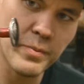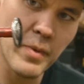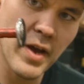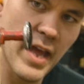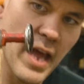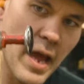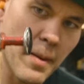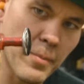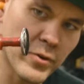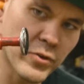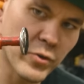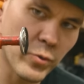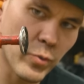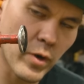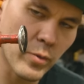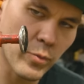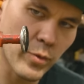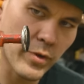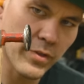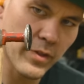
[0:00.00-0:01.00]
my hammer to
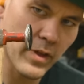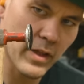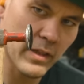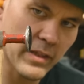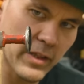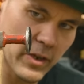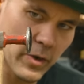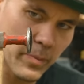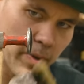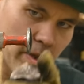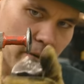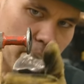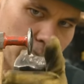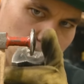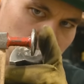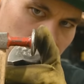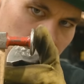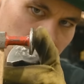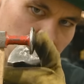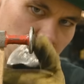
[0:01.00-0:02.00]
one with a little bit
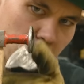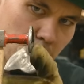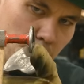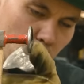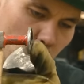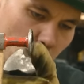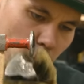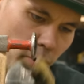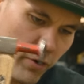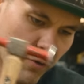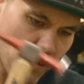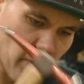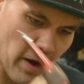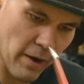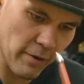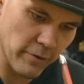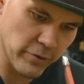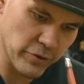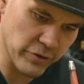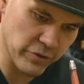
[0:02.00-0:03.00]
more
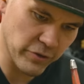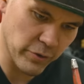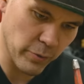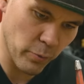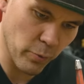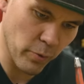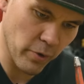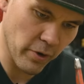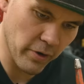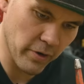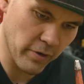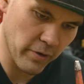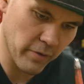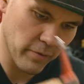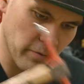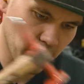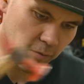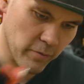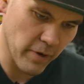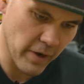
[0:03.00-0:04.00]
crown just to work
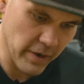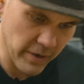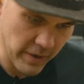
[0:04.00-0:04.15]
right